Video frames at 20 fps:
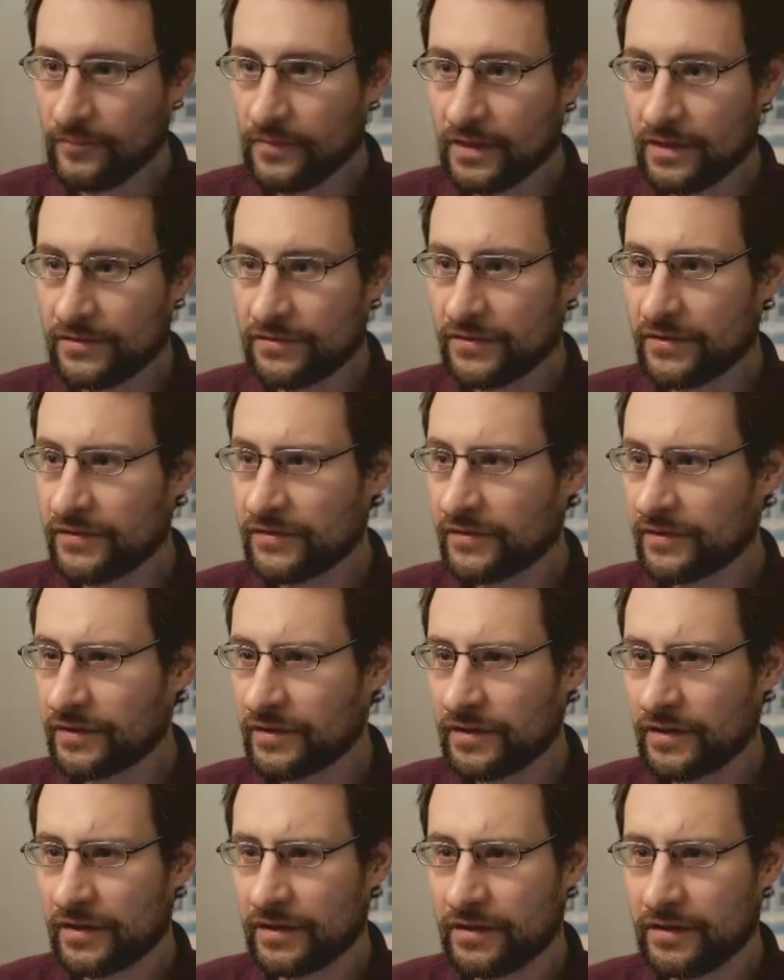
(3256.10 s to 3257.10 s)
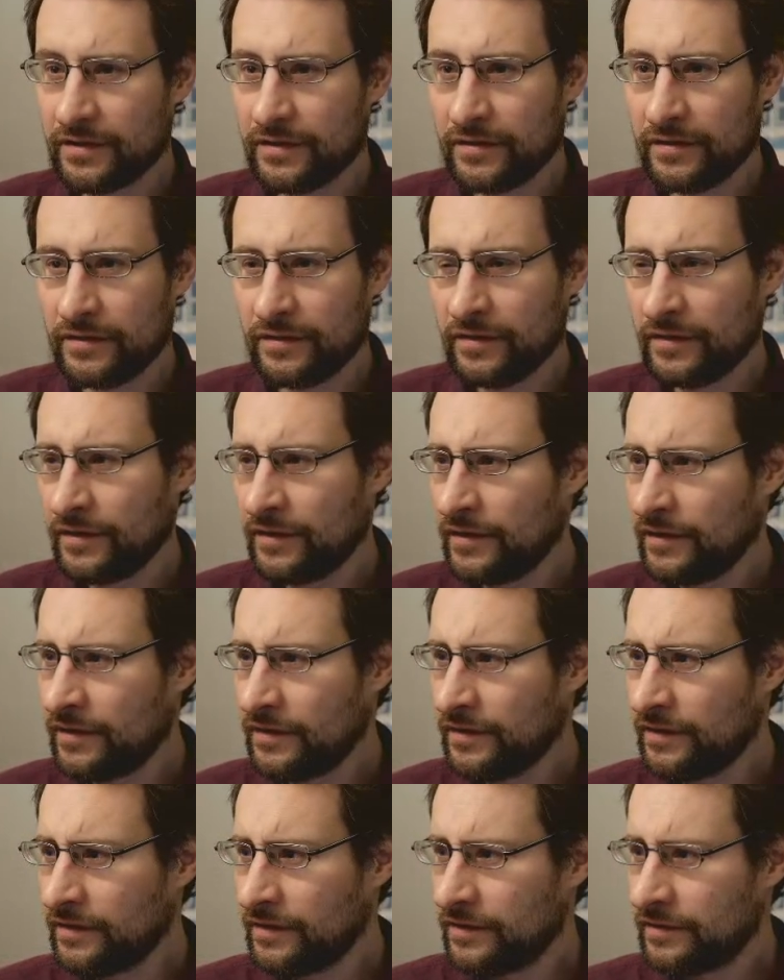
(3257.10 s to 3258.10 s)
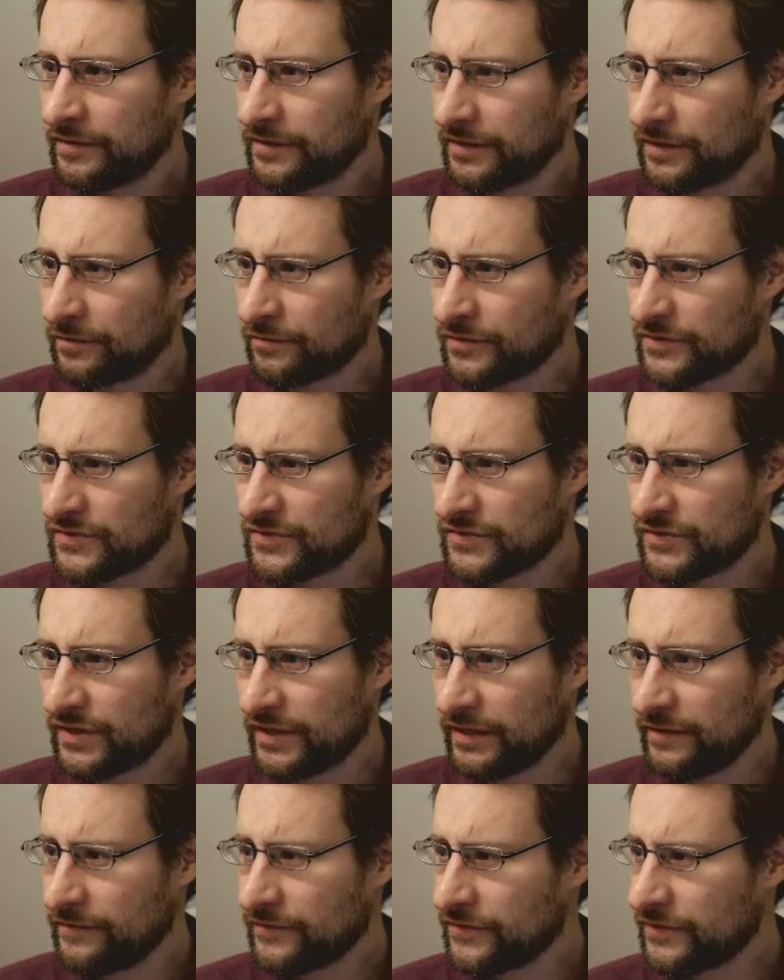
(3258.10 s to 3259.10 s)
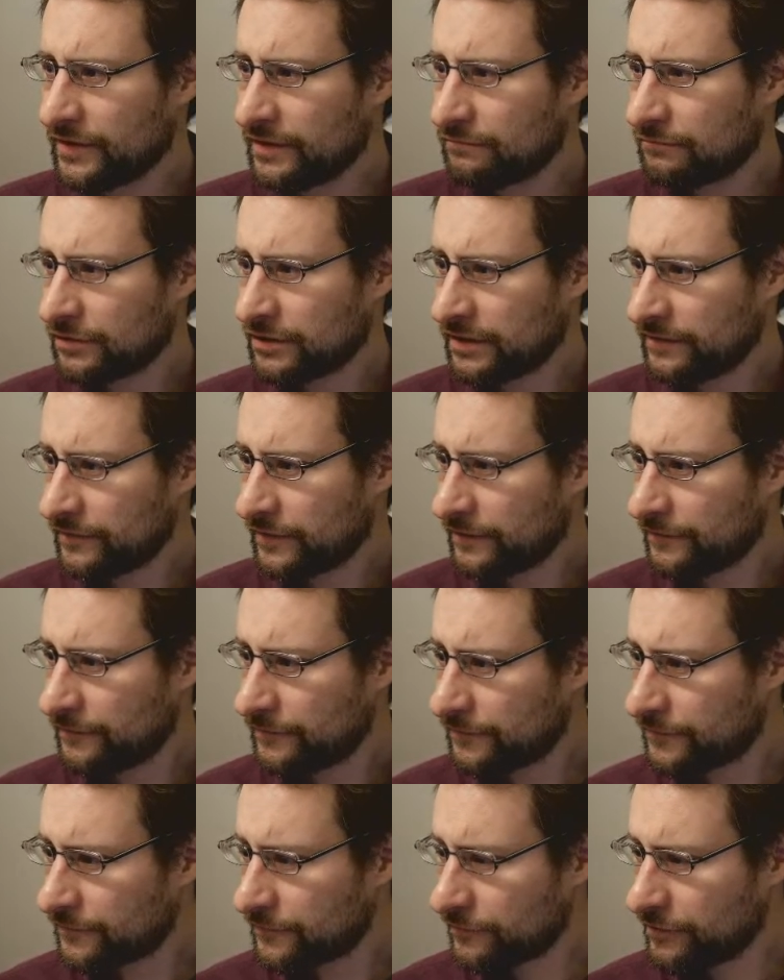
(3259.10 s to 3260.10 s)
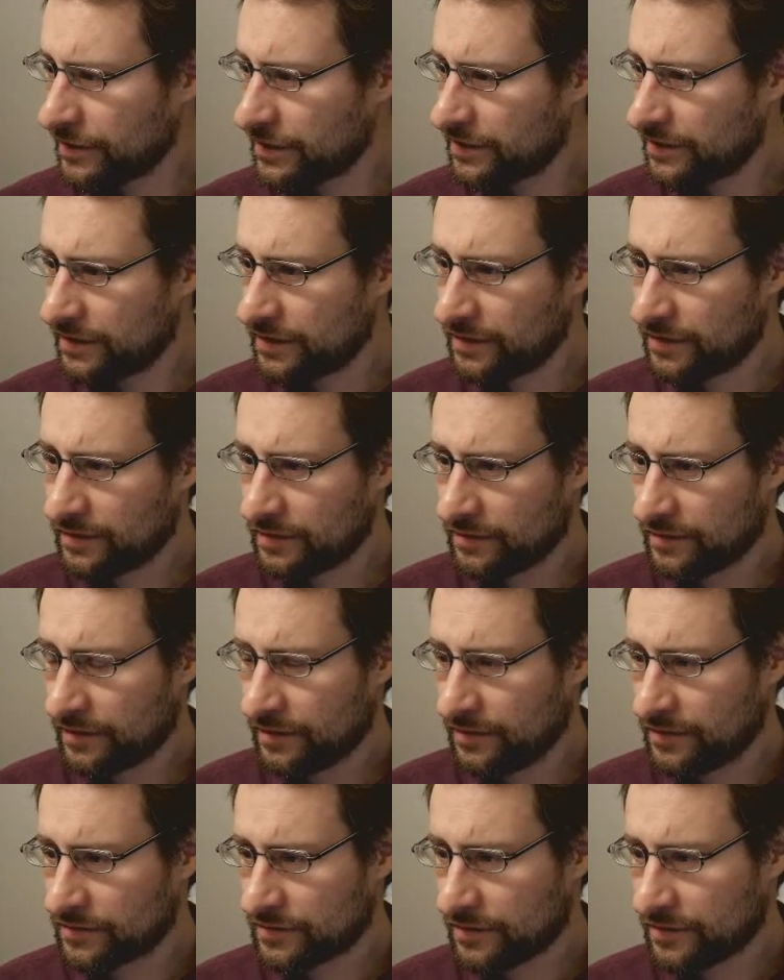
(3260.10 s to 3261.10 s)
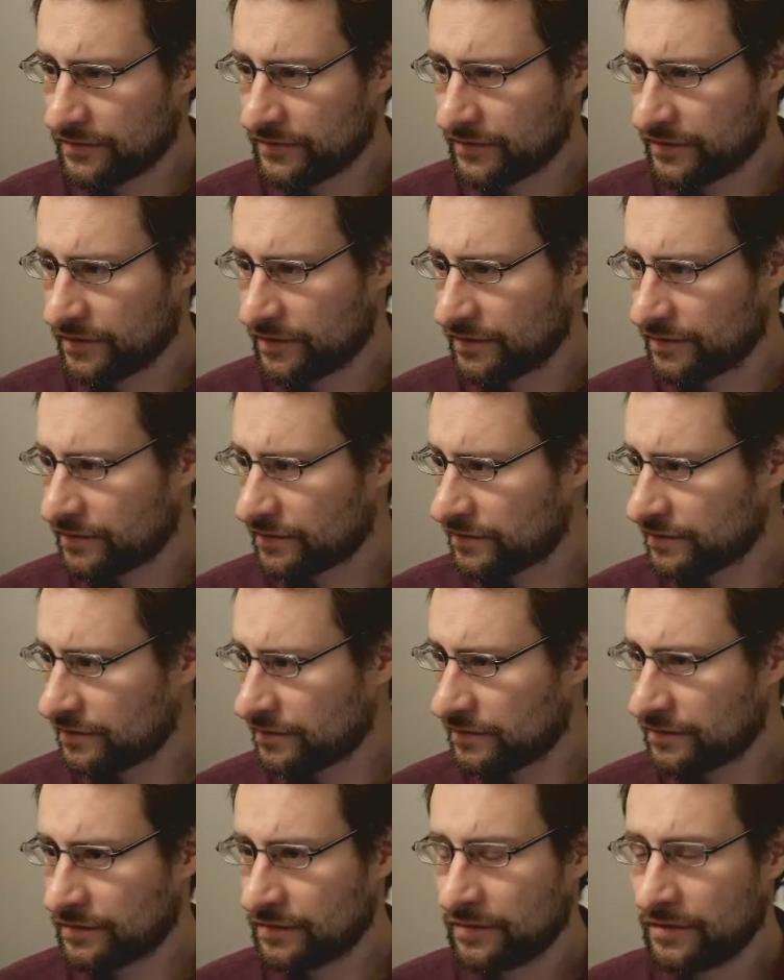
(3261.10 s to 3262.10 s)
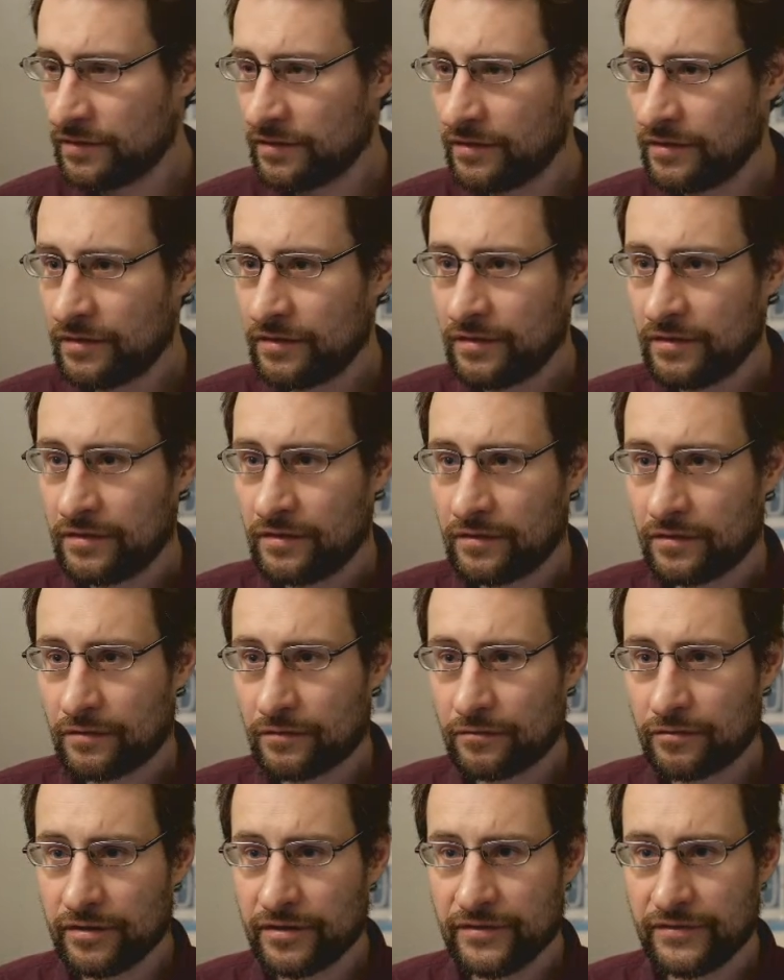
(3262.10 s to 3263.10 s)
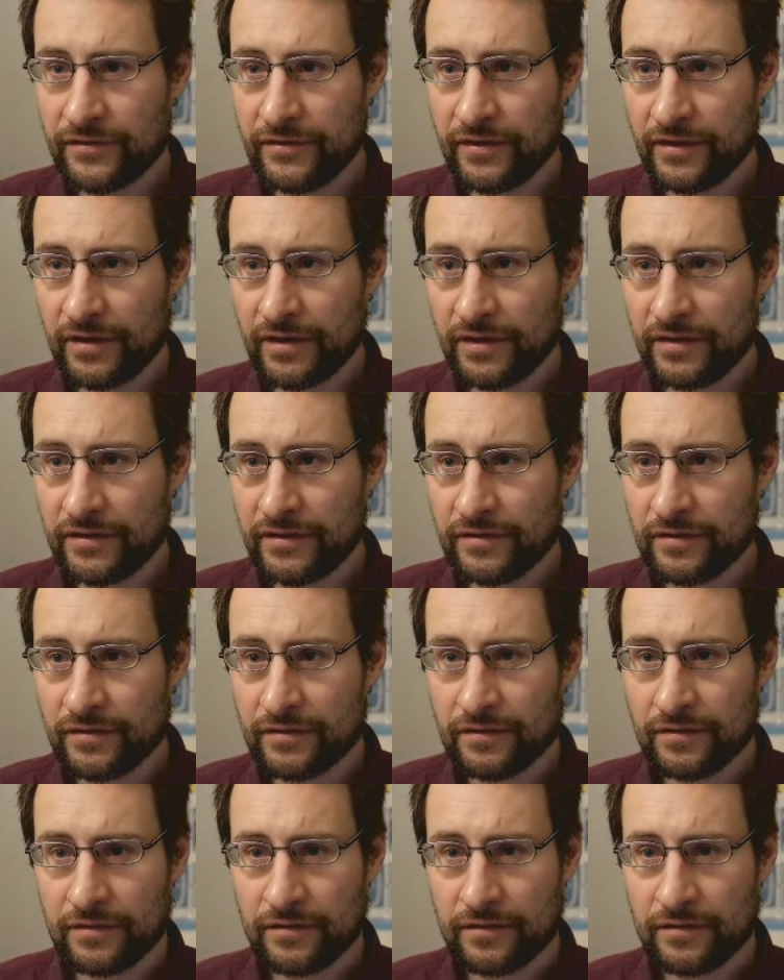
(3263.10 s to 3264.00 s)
Is this again? Did I not save that? What have I freaking initialization? Or is it?